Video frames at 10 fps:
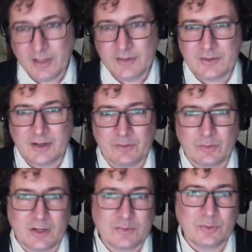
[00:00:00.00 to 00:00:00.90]
to have the
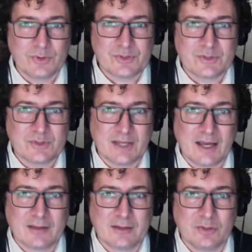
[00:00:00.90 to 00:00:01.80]
right tools to
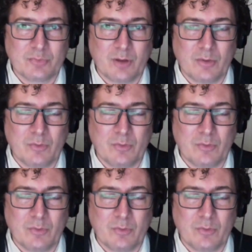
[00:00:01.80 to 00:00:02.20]
attack the new problem when it